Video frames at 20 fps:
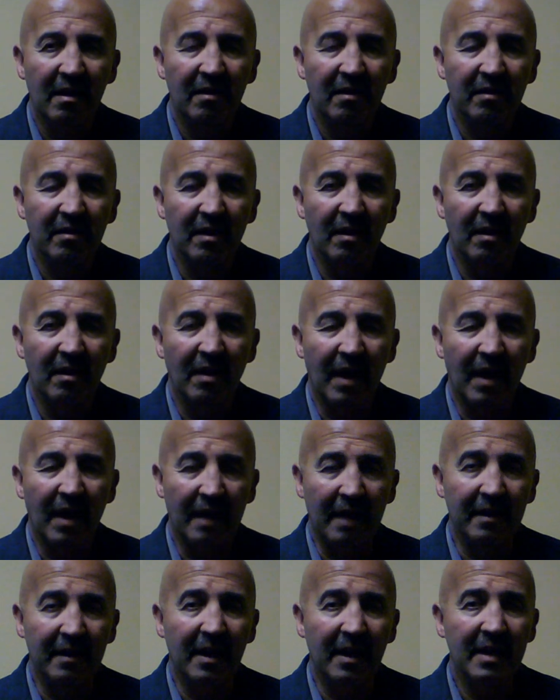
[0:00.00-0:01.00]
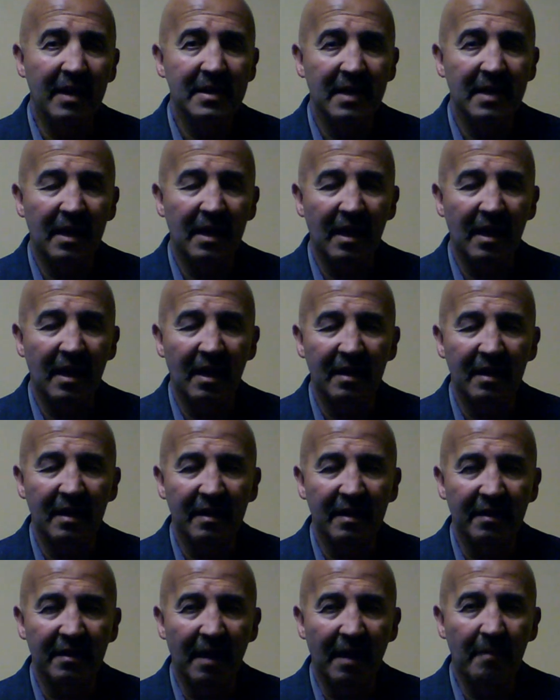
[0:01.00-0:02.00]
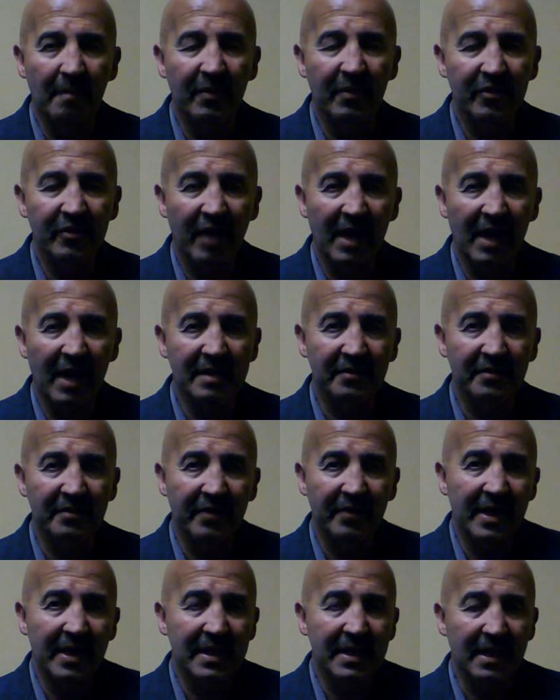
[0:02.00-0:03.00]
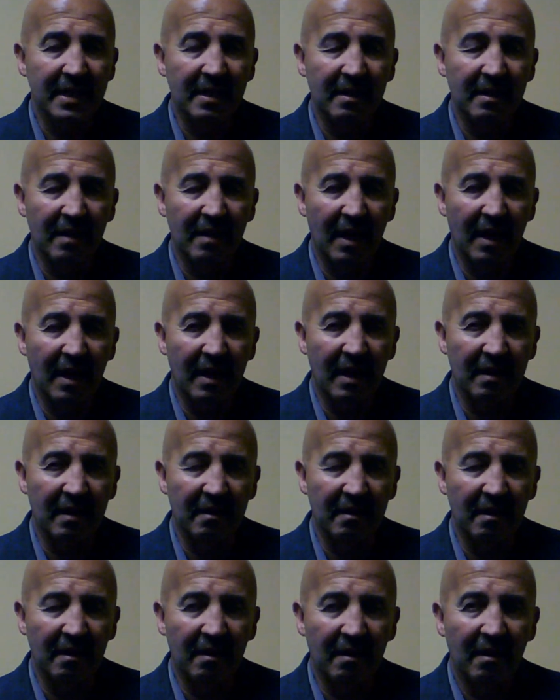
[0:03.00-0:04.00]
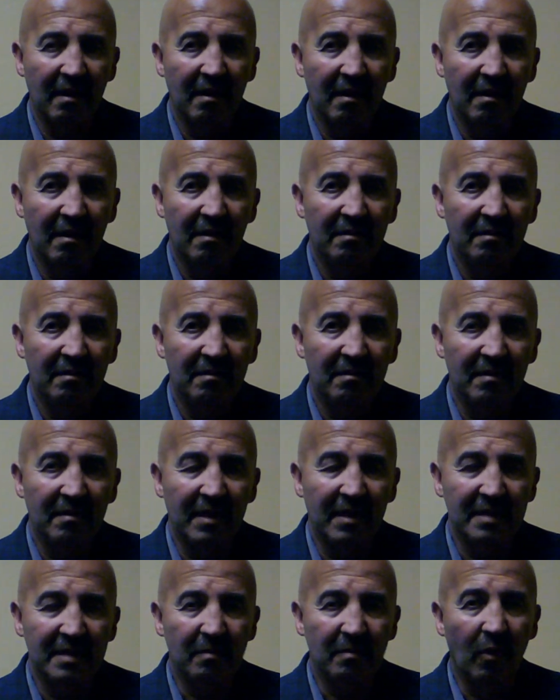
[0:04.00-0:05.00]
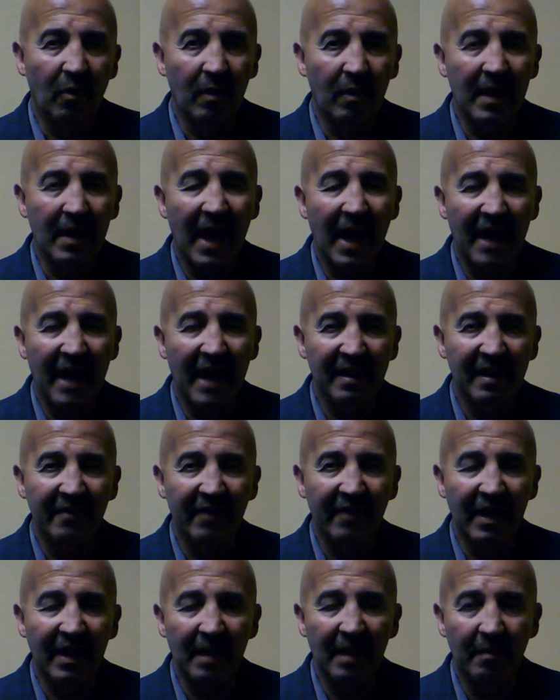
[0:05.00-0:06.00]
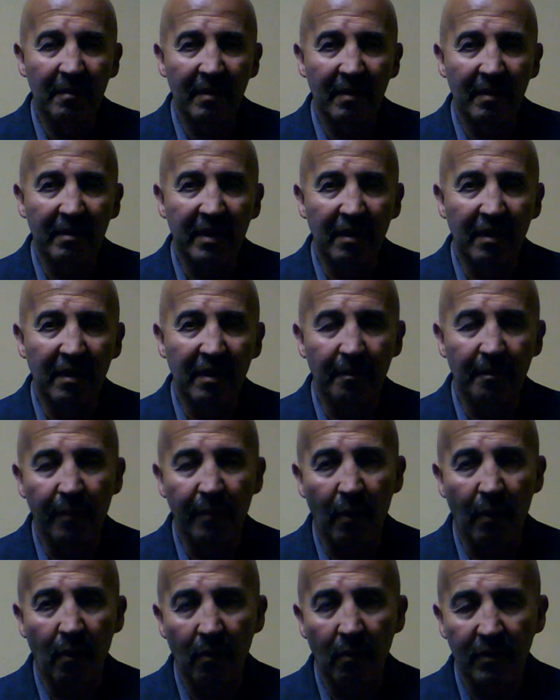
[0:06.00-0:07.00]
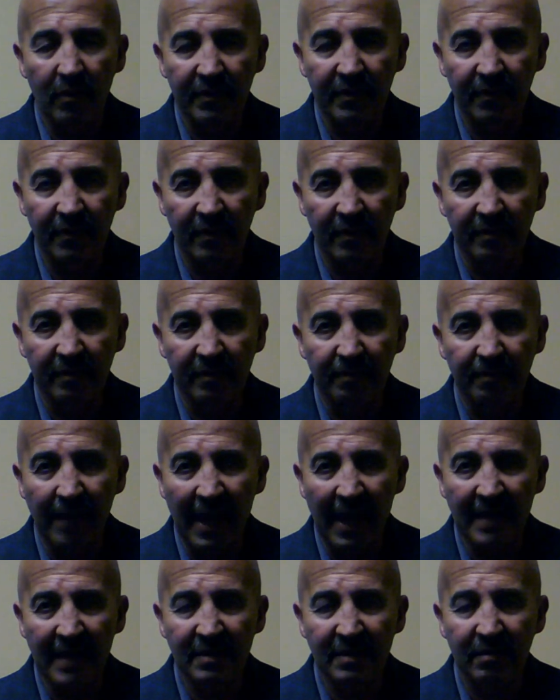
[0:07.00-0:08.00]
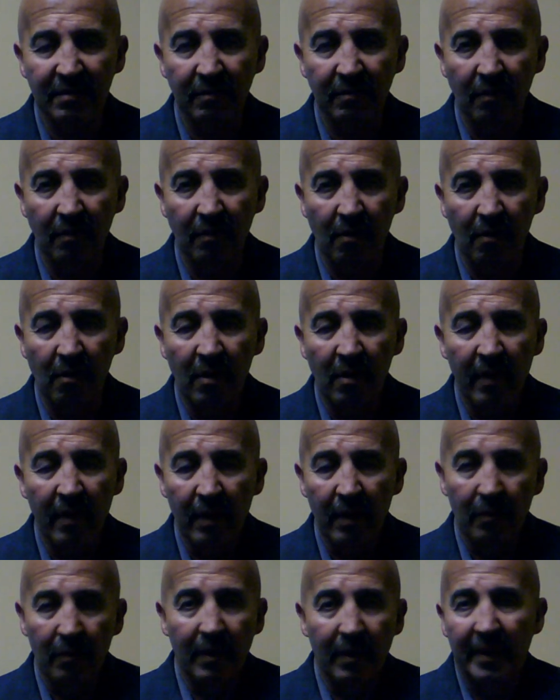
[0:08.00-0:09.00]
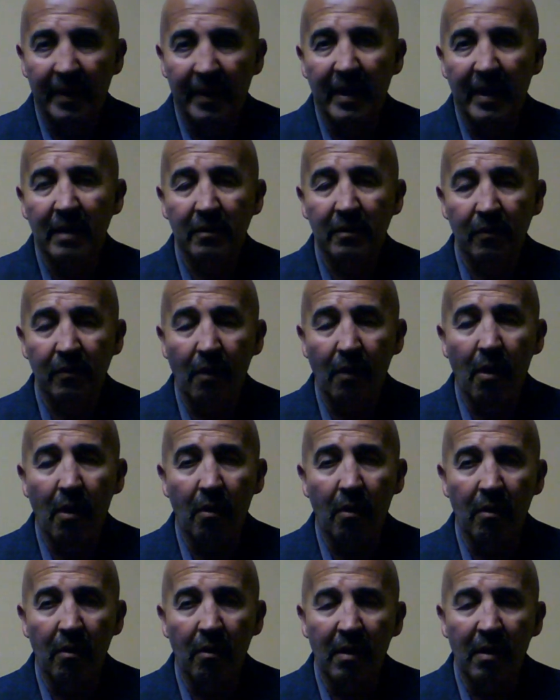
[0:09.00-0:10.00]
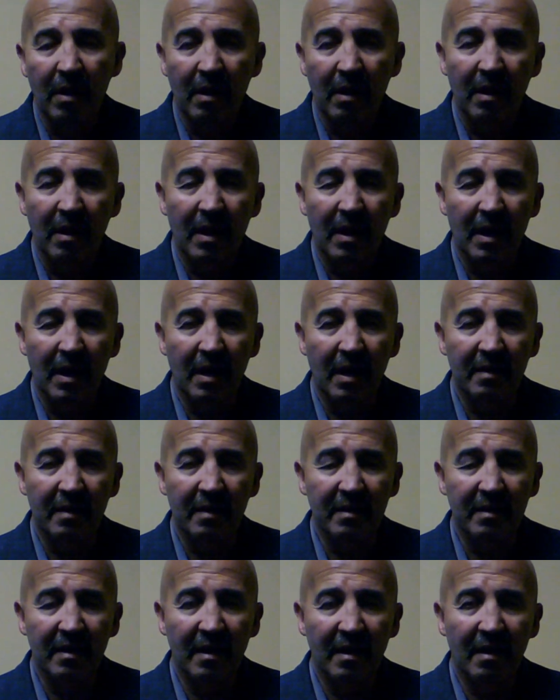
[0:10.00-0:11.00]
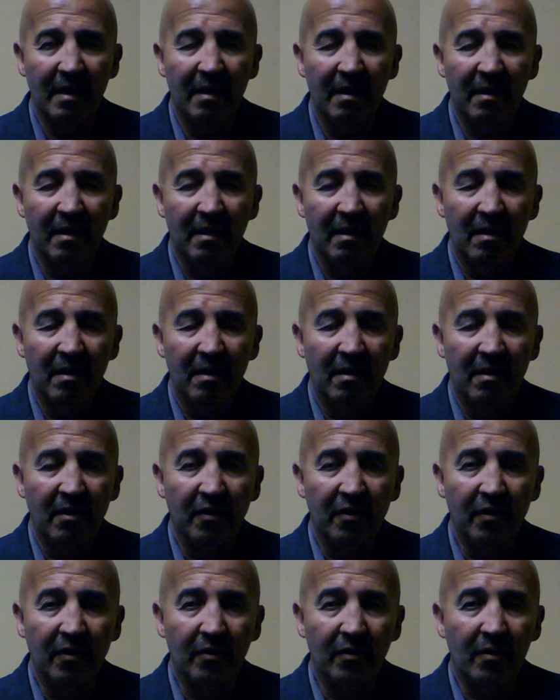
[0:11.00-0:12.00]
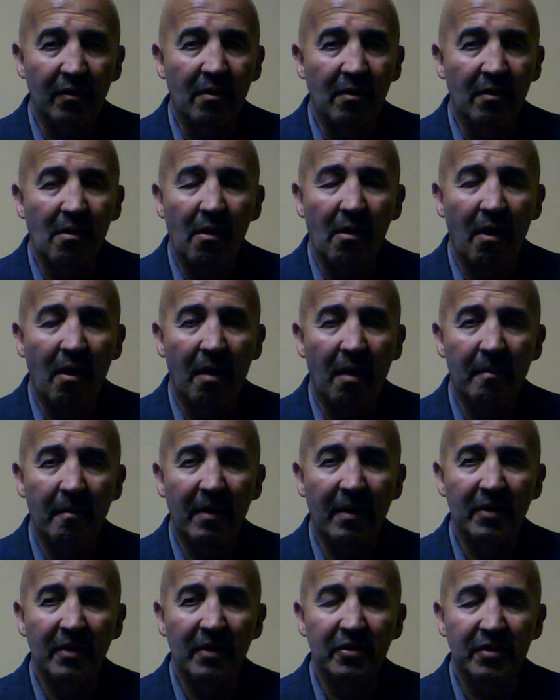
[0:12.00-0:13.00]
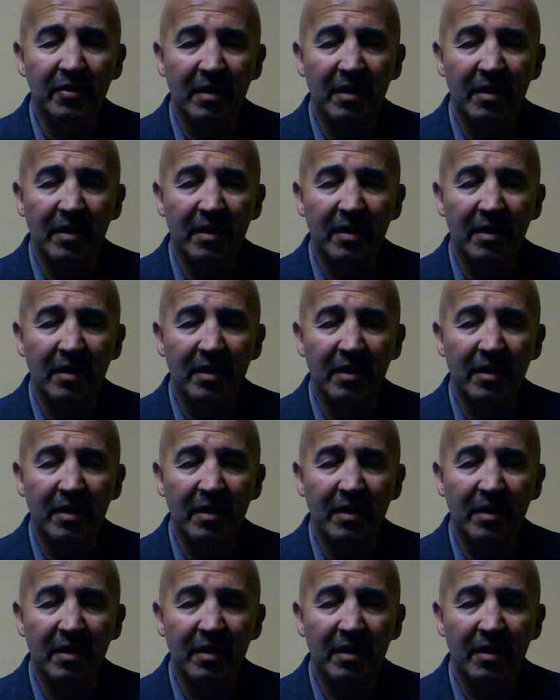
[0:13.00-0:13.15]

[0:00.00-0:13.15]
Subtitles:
the temperature has risen, and there's more land available near poles for plants to grow, well, they'll grow. And you don't know how much